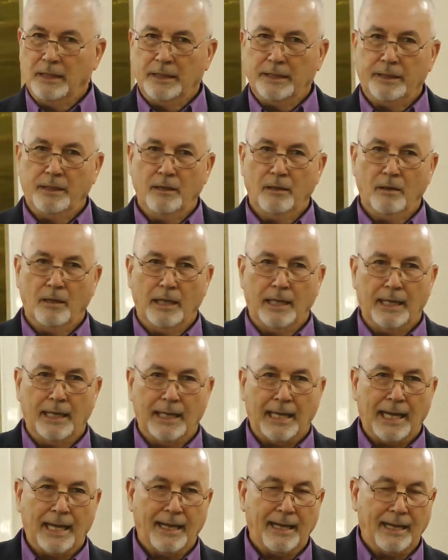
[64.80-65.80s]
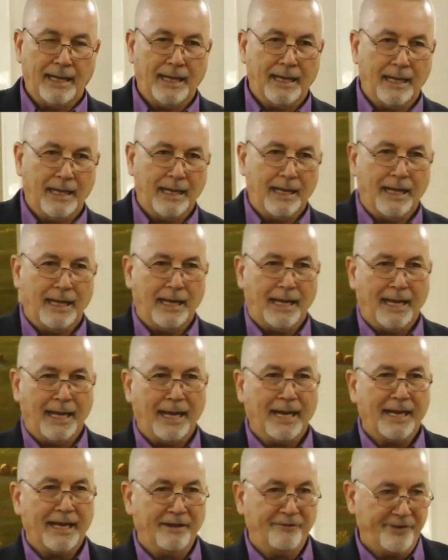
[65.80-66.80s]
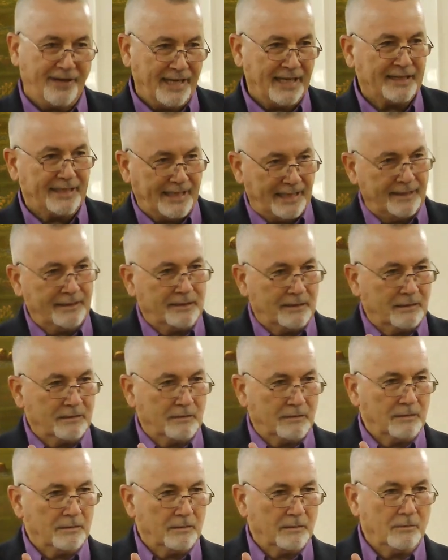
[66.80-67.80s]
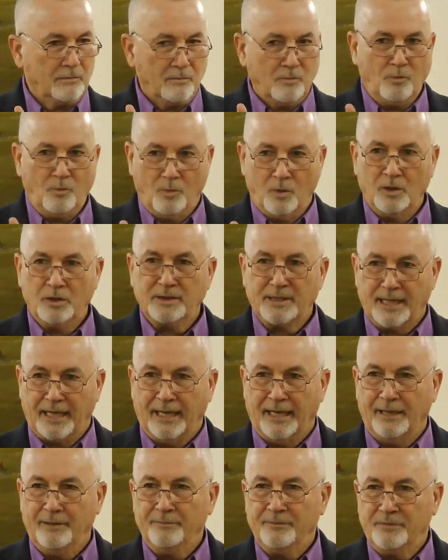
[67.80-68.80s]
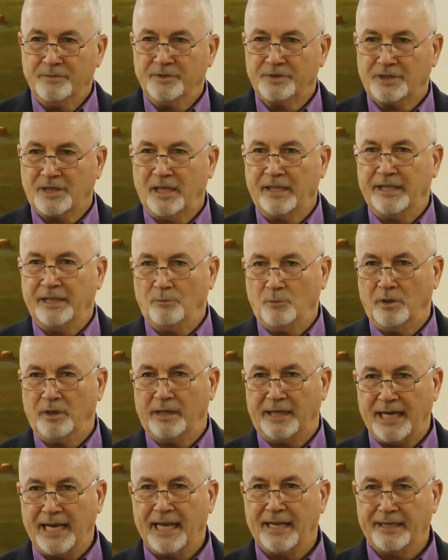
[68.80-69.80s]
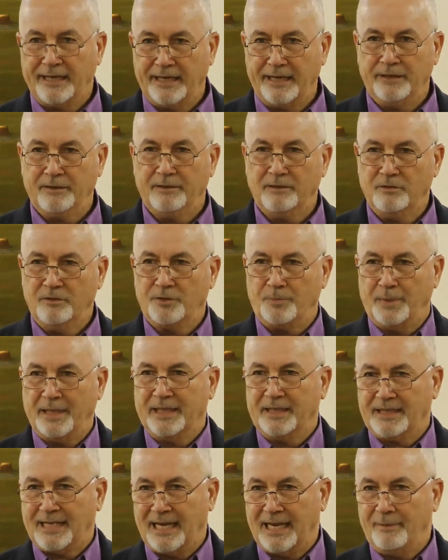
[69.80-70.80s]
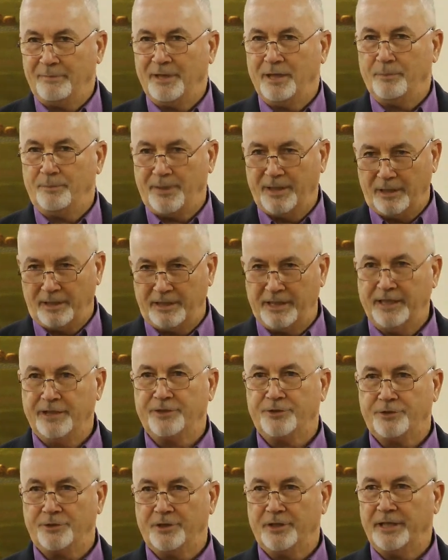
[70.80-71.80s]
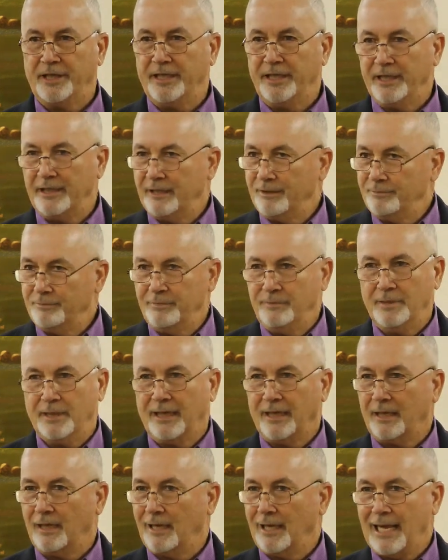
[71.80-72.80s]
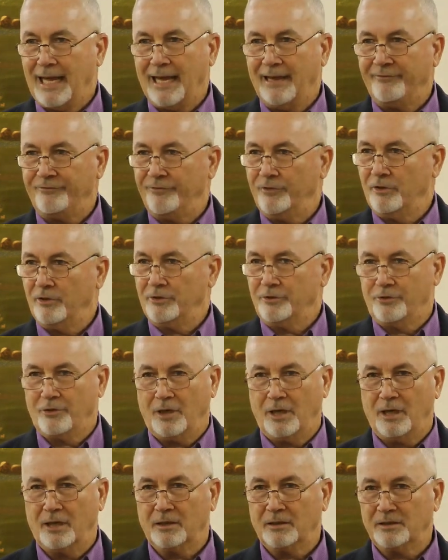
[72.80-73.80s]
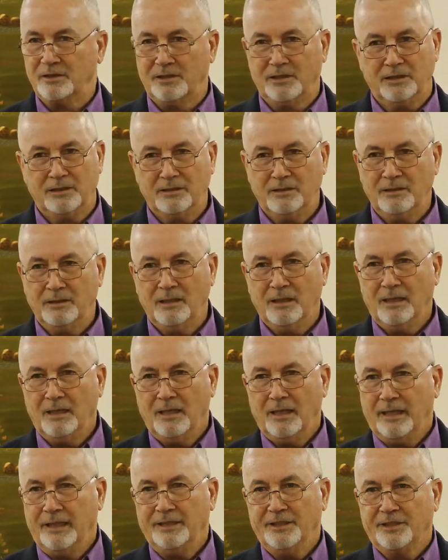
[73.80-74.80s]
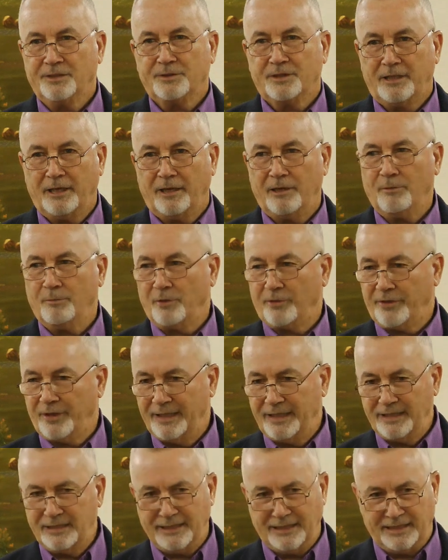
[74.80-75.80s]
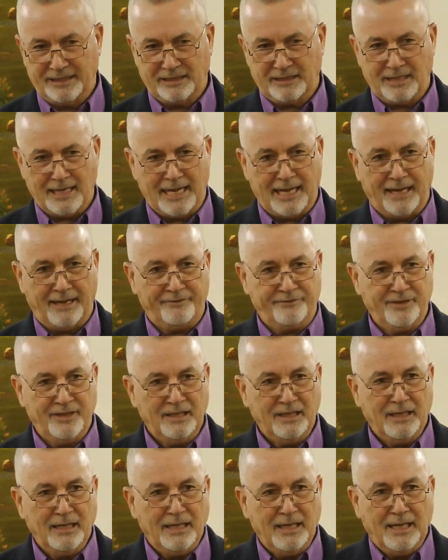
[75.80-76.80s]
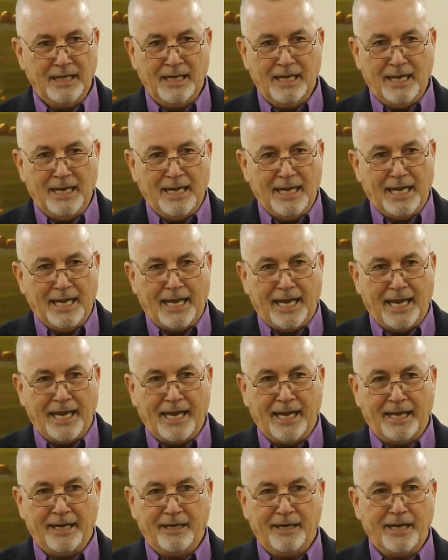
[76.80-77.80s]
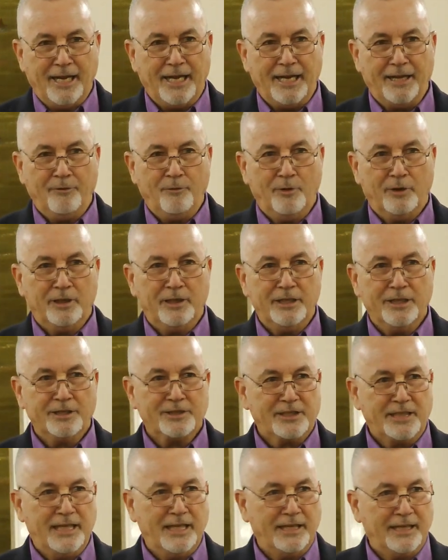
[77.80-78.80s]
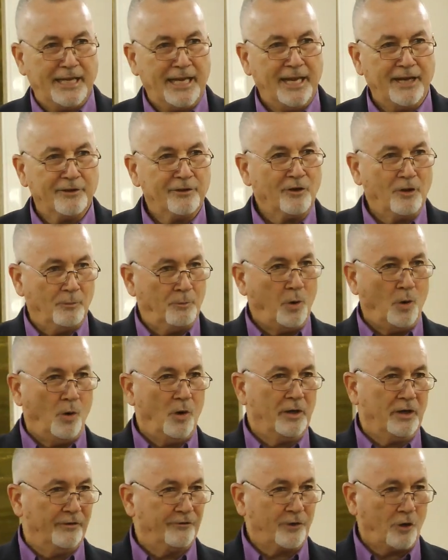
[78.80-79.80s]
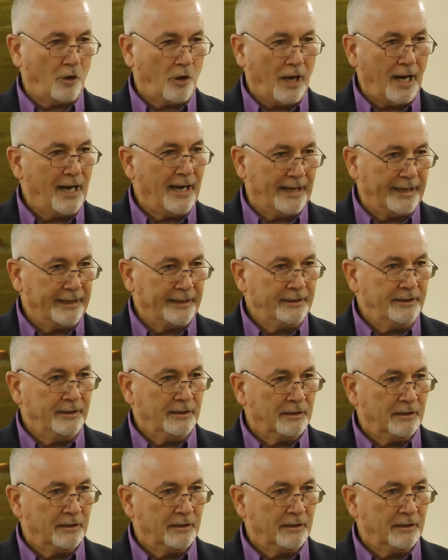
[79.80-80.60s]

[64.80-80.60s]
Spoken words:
I have had that one time studying with a guy that had spent time in the penitentiary and had a life full of drugs and just terrible things in his life. And he would just get down to the point of crying,